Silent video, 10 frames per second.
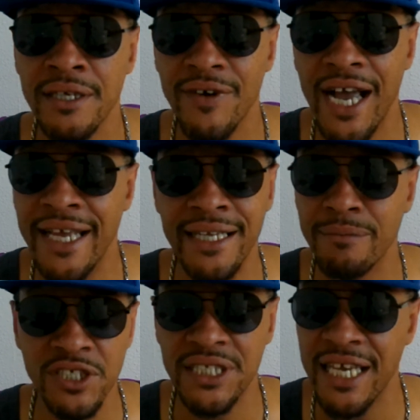right? And
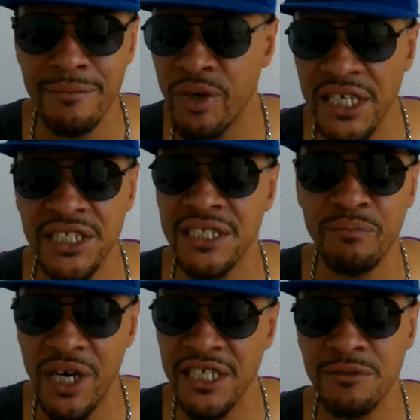I'm just taking punches
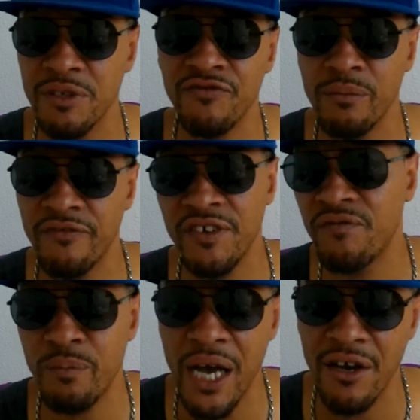and punishment from a
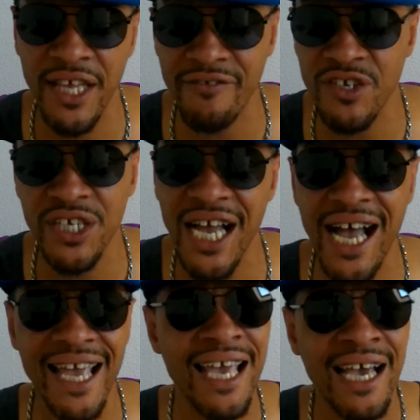50-pound heavier
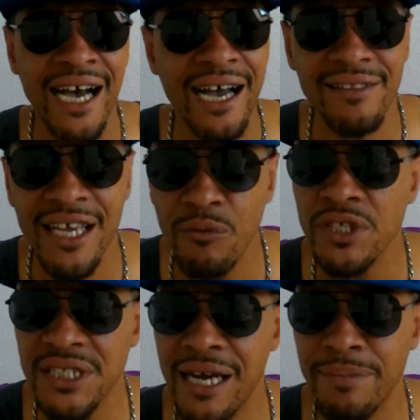guy. I think I would
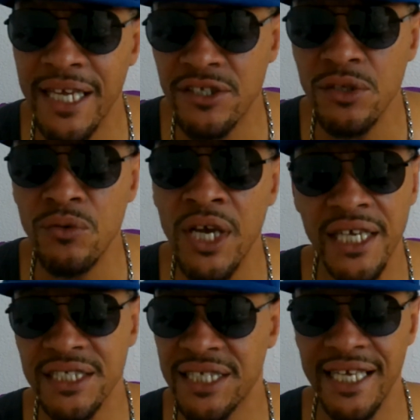have stopped that too
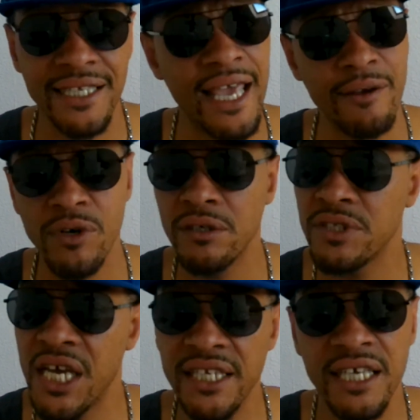and just said, hey, well,
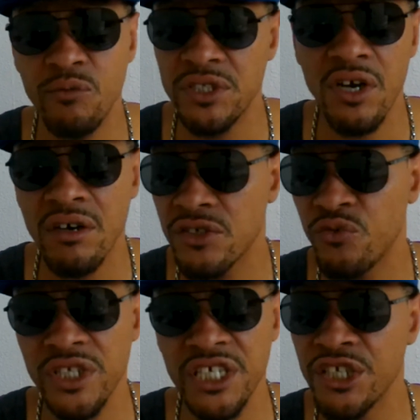Deontay, we're talking
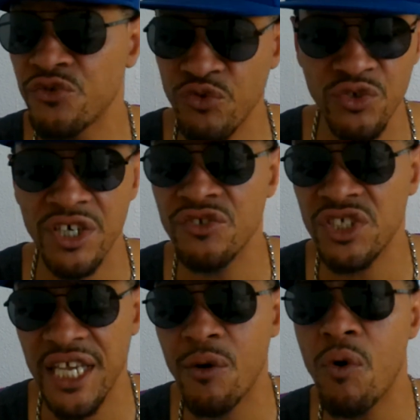20 years when you
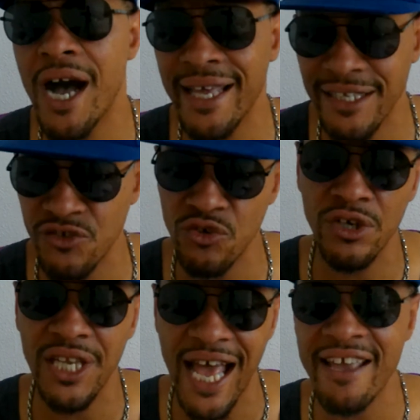understand why that
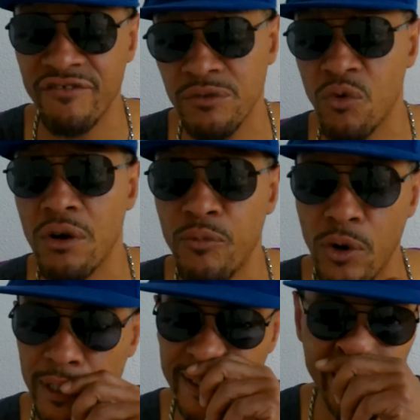your life is more
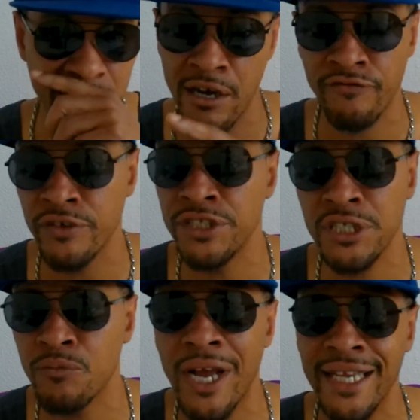important than our
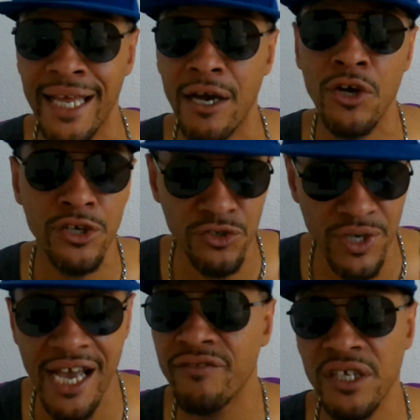friendship right now. You
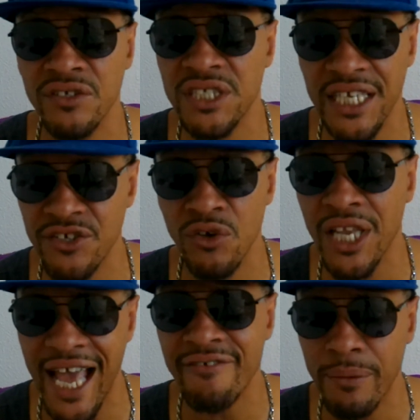have to understand your
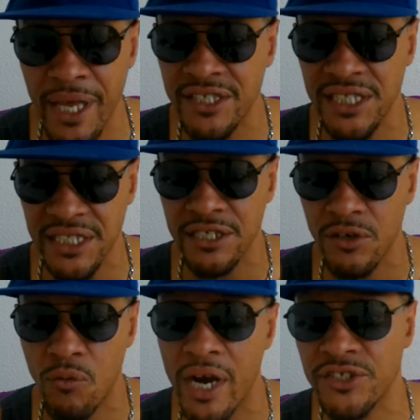life. I'm not sitting here
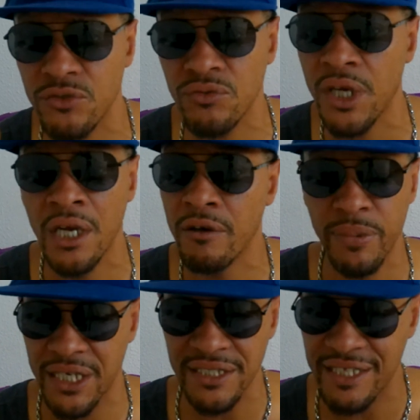going to watch you
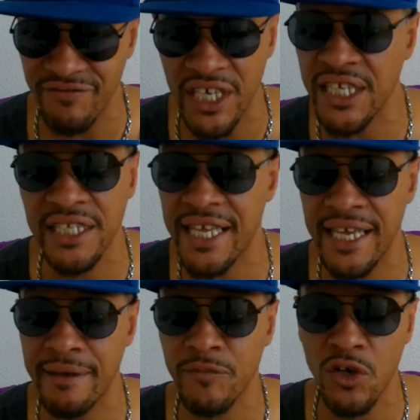because of any
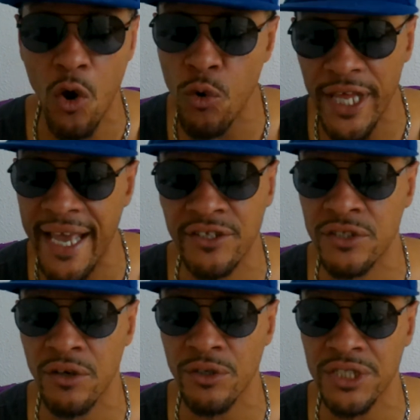damn
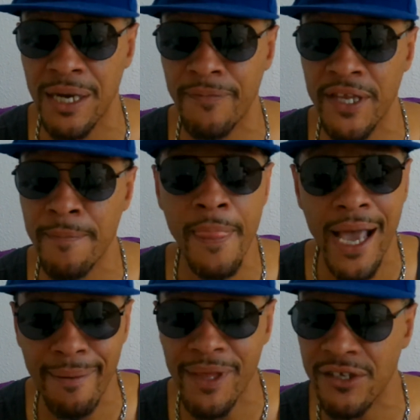codex or something.
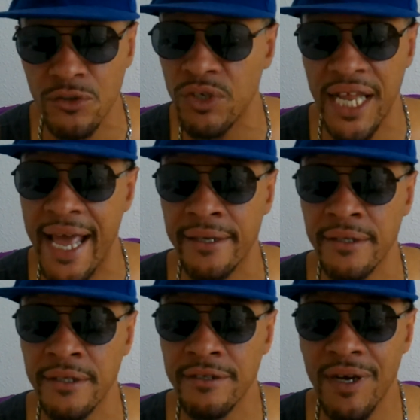I'm not doing that.
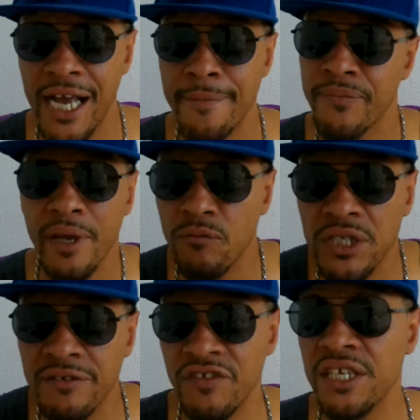Right? I
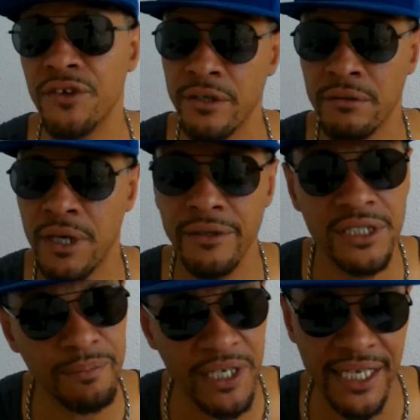wouldn't have either. I've
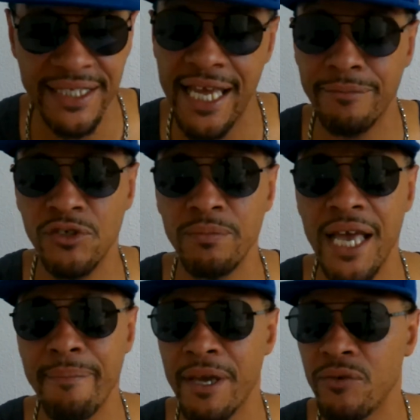just been like, damn, too
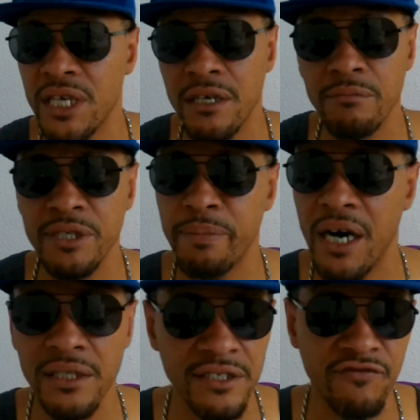bad, man. We ain't going to be
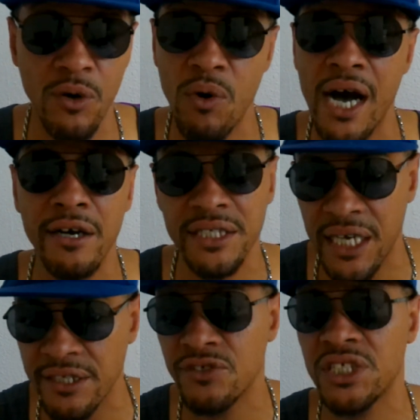partners for a while because I
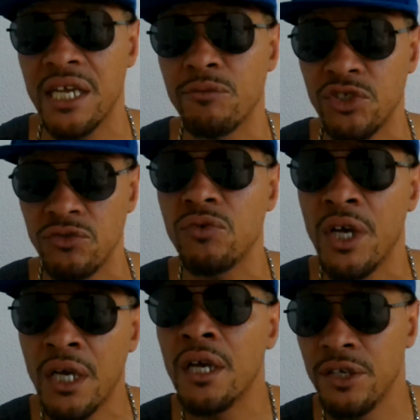understand what you
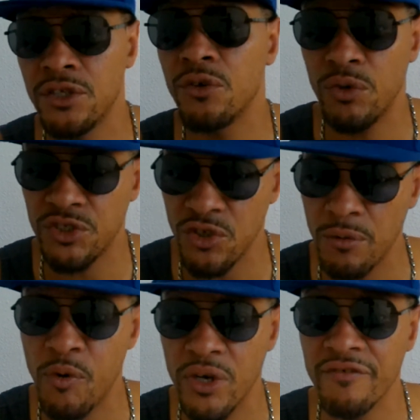know, what
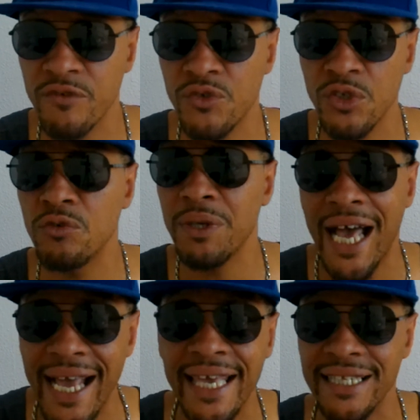your point of view too. But
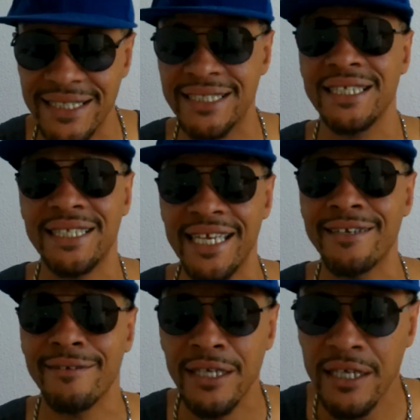I couldn't sit
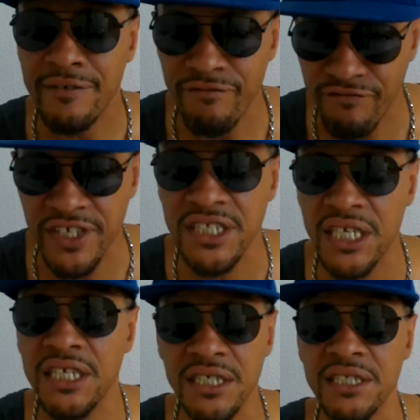there,
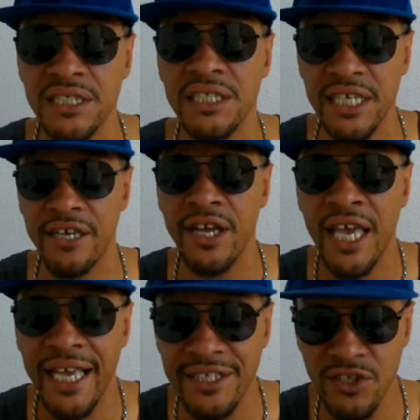physically couldn't sit there
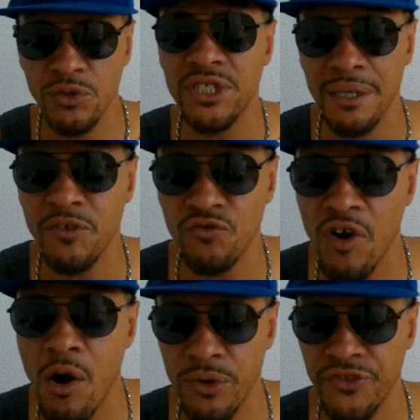and know that something's
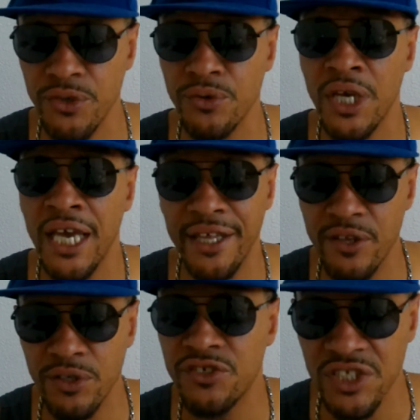wrong with you and
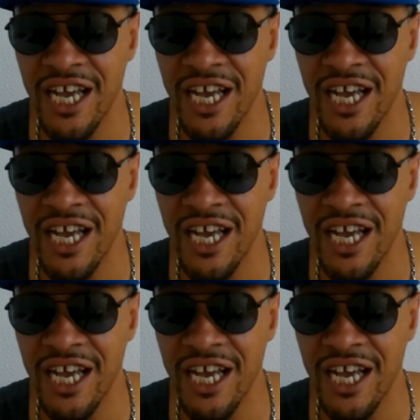know that you're